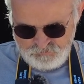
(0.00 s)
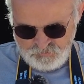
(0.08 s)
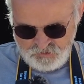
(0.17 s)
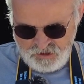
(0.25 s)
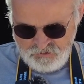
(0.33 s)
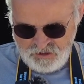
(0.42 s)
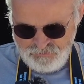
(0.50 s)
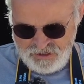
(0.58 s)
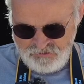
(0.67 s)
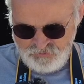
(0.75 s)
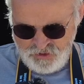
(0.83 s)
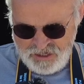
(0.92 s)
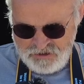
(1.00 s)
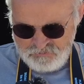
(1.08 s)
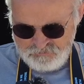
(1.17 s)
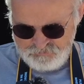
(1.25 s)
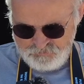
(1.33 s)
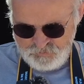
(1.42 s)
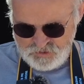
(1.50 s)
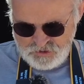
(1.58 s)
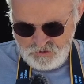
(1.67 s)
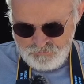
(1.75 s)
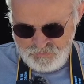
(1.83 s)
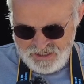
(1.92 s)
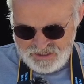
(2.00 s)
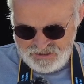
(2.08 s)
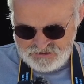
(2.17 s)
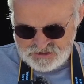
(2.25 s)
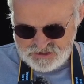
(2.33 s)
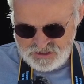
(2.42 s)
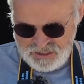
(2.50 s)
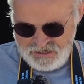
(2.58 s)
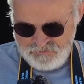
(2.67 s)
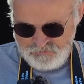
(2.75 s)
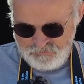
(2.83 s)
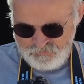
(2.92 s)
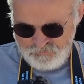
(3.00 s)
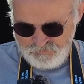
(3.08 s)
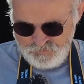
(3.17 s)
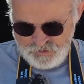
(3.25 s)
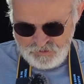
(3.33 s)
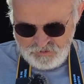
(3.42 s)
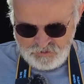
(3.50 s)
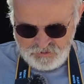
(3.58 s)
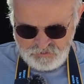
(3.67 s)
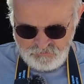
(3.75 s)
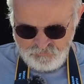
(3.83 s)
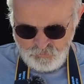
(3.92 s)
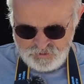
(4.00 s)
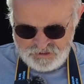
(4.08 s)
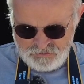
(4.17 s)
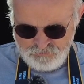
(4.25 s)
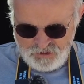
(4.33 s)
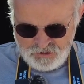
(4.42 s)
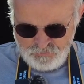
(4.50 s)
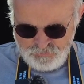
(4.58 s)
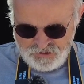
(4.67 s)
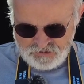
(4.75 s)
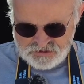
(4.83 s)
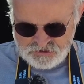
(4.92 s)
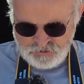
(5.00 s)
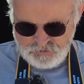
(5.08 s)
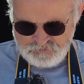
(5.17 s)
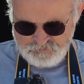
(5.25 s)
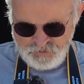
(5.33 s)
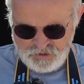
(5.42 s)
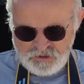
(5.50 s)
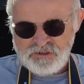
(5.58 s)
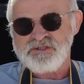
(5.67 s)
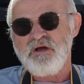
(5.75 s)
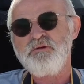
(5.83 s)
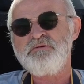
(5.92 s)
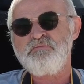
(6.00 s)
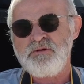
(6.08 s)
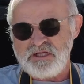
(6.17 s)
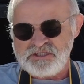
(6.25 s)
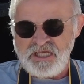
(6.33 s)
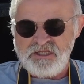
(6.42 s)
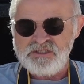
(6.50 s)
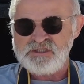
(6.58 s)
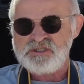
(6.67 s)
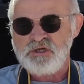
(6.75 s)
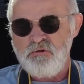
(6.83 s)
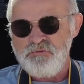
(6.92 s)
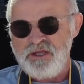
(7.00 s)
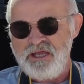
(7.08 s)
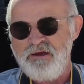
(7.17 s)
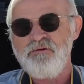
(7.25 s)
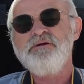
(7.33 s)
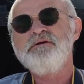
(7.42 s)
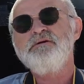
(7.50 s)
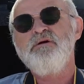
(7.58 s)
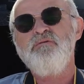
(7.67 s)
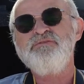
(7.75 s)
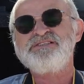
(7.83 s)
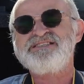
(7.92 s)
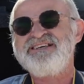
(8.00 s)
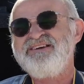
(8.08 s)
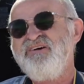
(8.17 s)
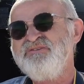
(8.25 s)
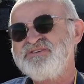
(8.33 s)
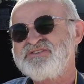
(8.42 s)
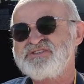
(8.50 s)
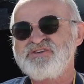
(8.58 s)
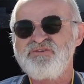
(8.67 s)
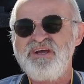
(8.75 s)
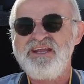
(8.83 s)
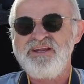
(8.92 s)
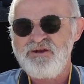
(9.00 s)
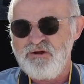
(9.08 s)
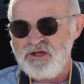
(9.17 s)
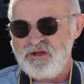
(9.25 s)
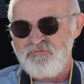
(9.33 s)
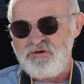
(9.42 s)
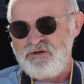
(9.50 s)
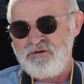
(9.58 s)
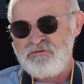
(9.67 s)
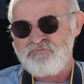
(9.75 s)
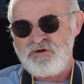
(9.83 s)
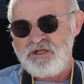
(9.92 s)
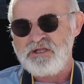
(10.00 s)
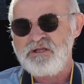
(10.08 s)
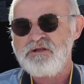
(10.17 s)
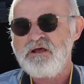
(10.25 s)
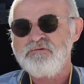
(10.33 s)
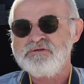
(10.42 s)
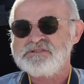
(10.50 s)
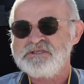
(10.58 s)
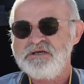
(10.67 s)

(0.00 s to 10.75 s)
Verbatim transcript: So come out of that. Let's go back into that 48 megapixel. So we, we can take this shot now. Obviously on the screen, you're not gonna really, really gonna notice